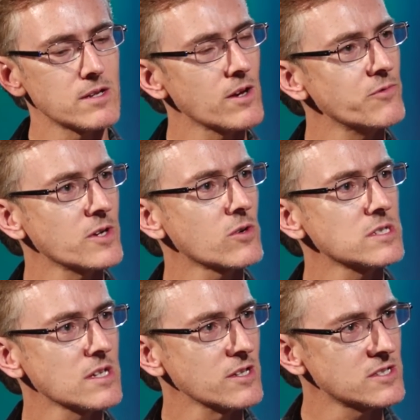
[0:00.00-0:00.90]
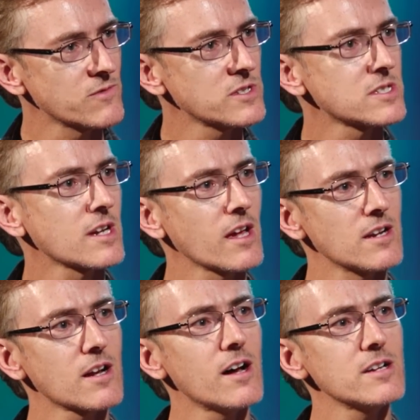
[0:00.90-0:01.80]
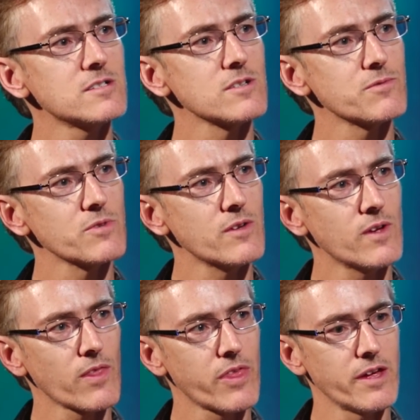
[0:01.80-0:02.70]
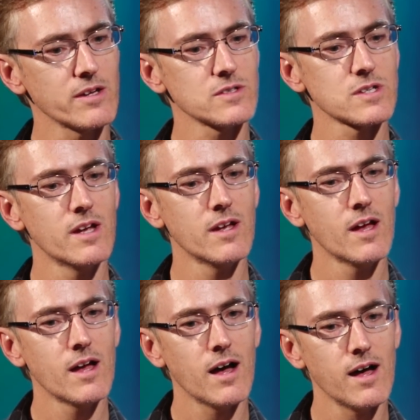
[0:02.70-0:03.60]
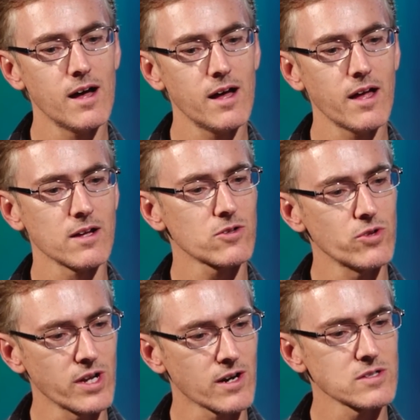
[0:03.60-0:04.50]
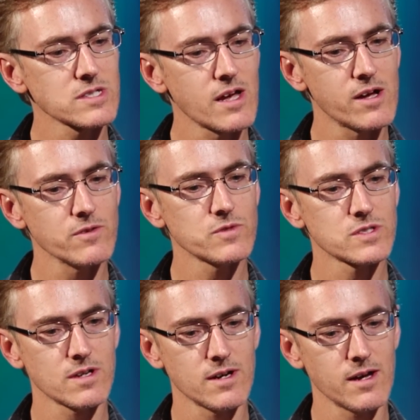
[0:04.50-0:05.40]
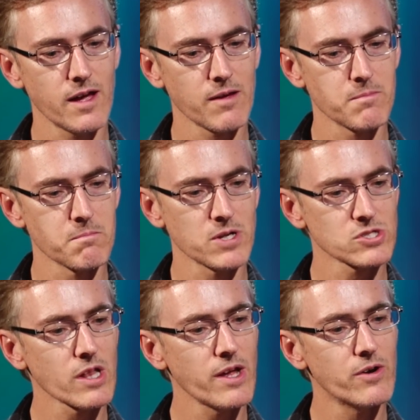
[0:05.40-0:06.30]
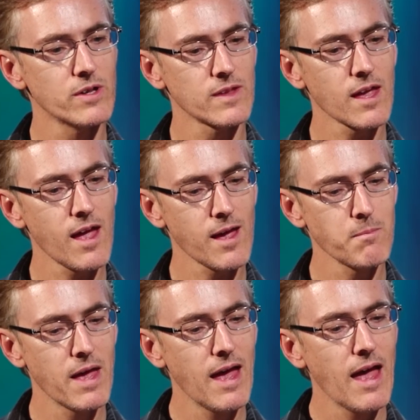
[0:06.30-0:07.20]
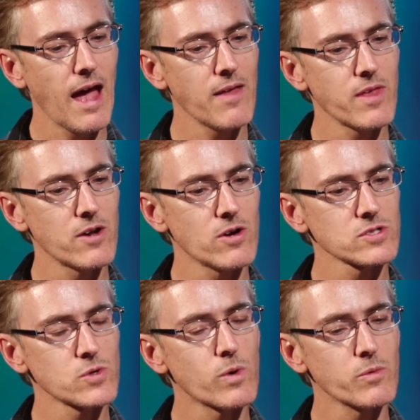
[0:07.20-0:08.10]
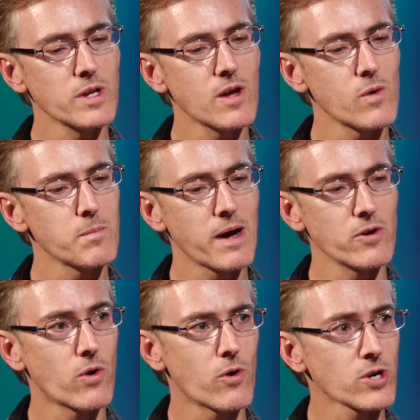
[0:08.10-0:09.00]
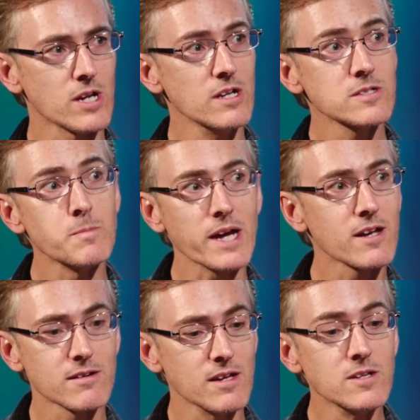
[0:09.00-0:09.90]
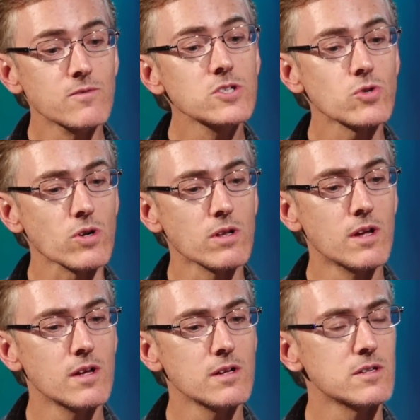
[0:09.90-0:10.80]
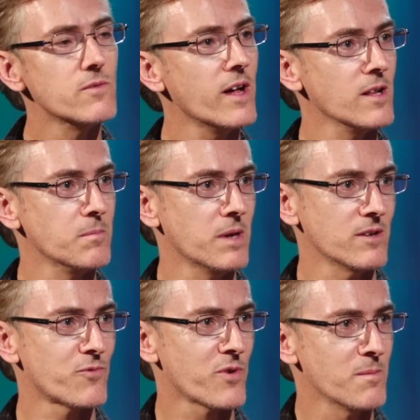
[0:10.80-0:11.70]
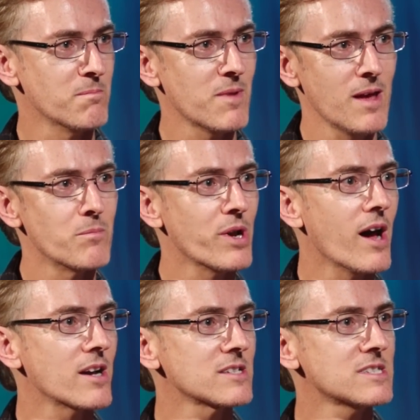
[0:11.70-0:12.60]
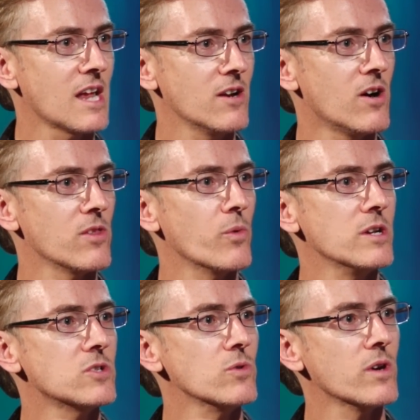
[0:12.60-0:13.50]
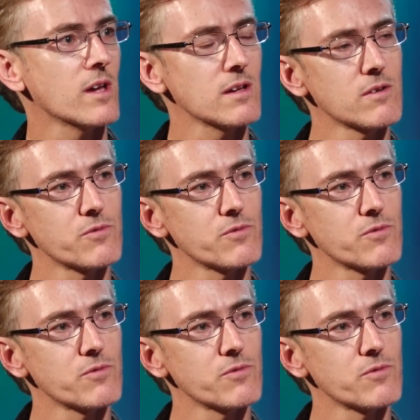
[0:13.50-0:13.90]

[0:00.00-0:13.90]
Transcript: of increasingly sophisticated kinds of living things, uh, including ourselves, uh, much later in the game, and then also what we know about organismic individual development from embryonic state all the way to a